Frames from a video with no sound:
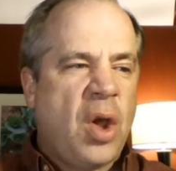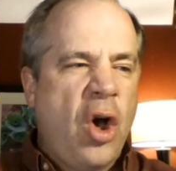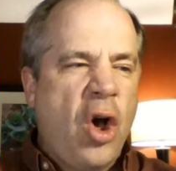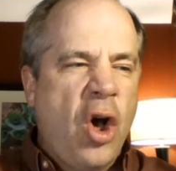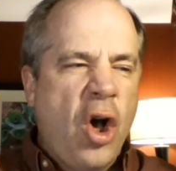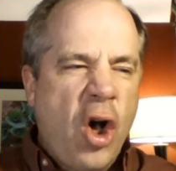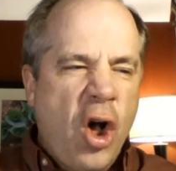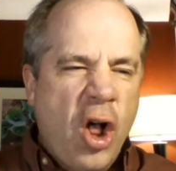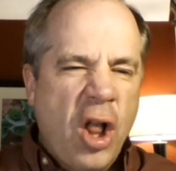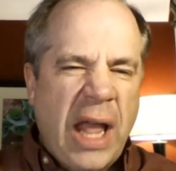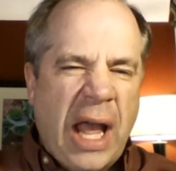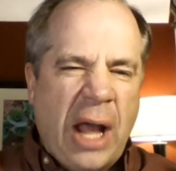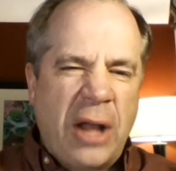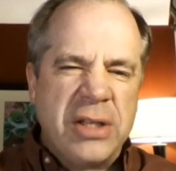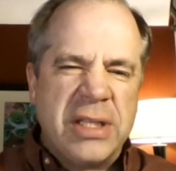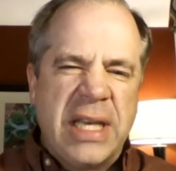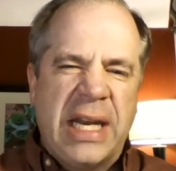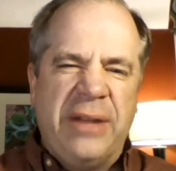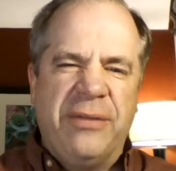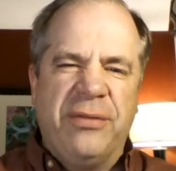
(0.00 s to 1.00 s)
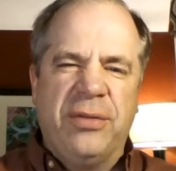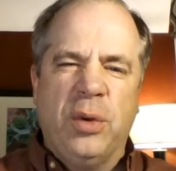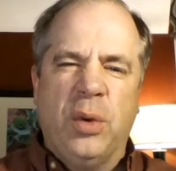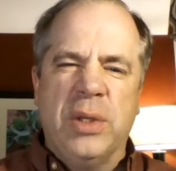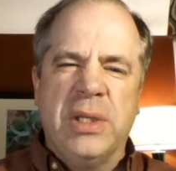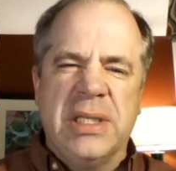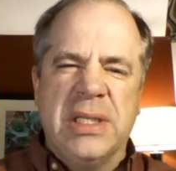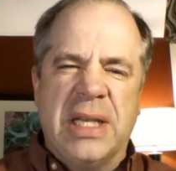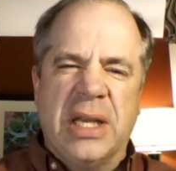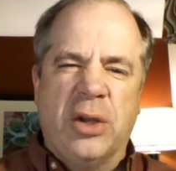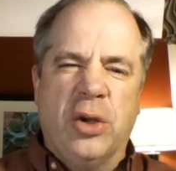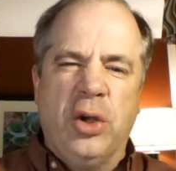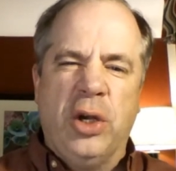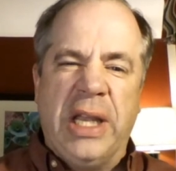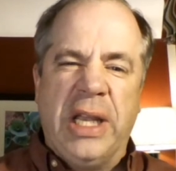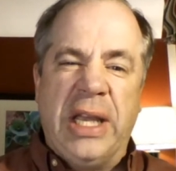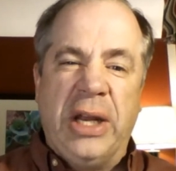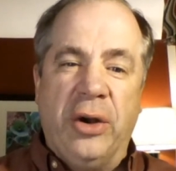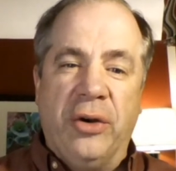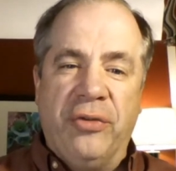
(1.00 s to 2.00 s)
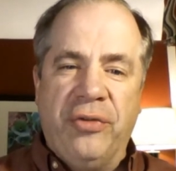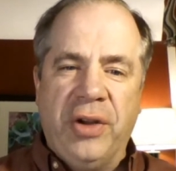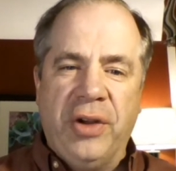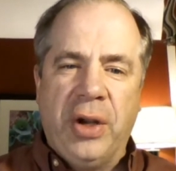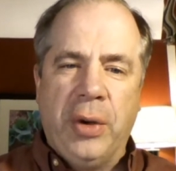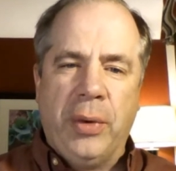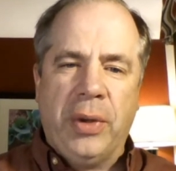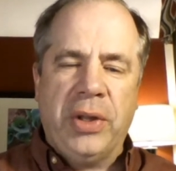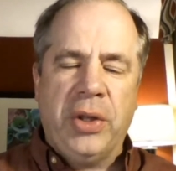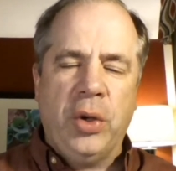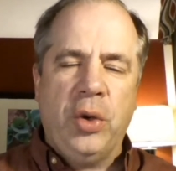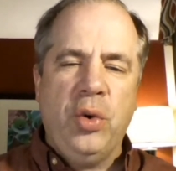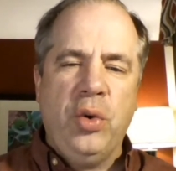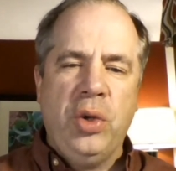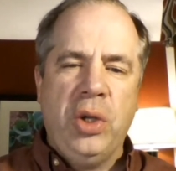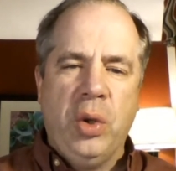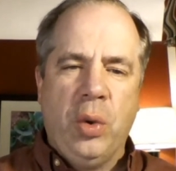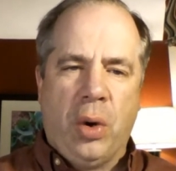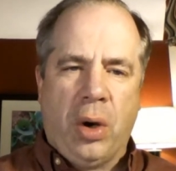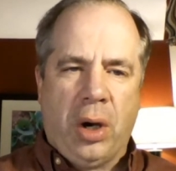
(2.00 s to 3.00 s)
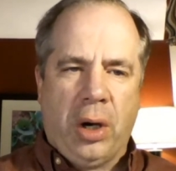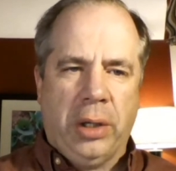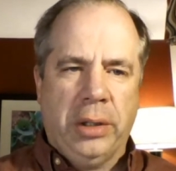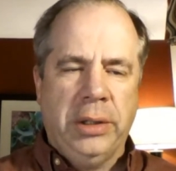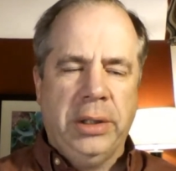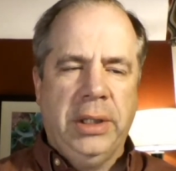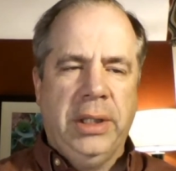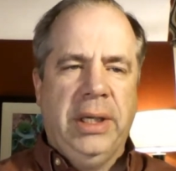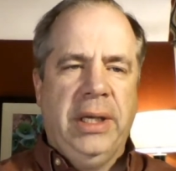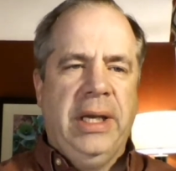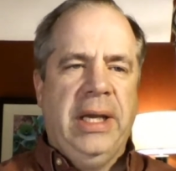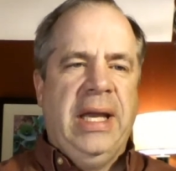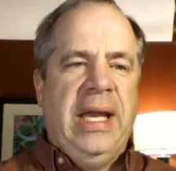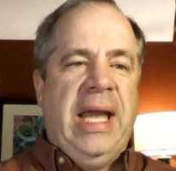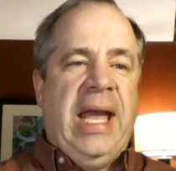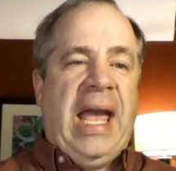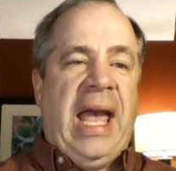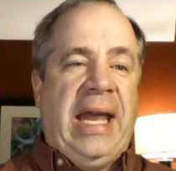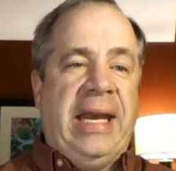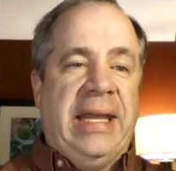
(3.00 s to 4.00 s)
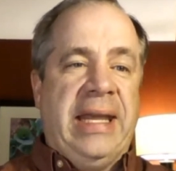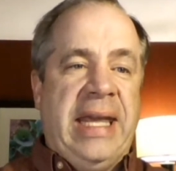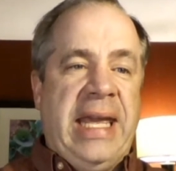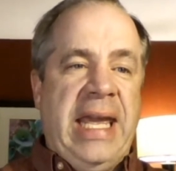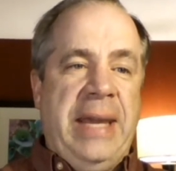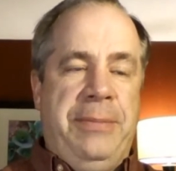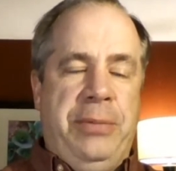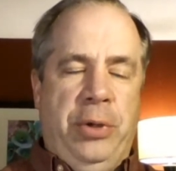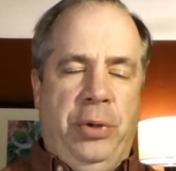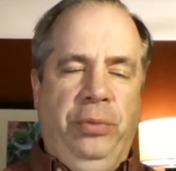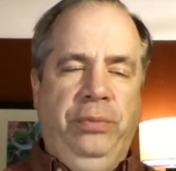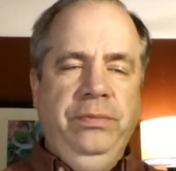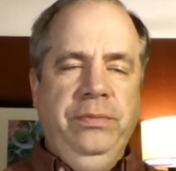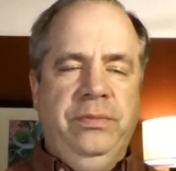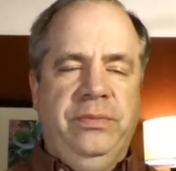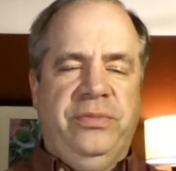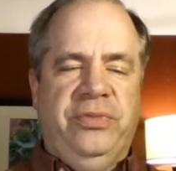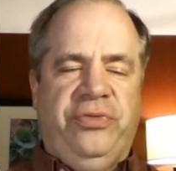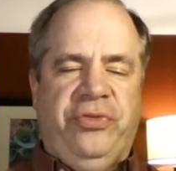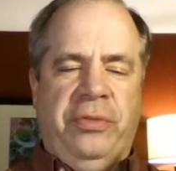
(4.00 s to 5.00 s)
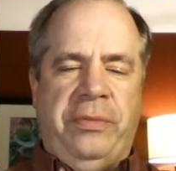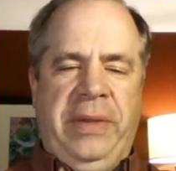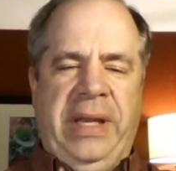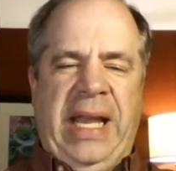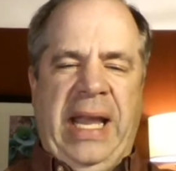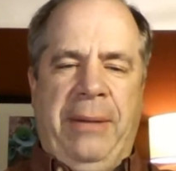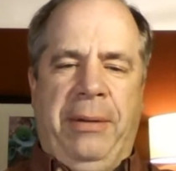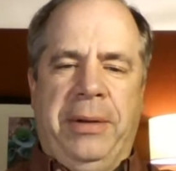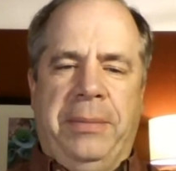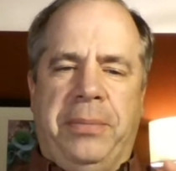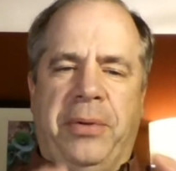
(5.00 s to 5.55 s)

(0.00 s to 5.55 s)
all outside influences that could interfere with who you are and keep you from being able to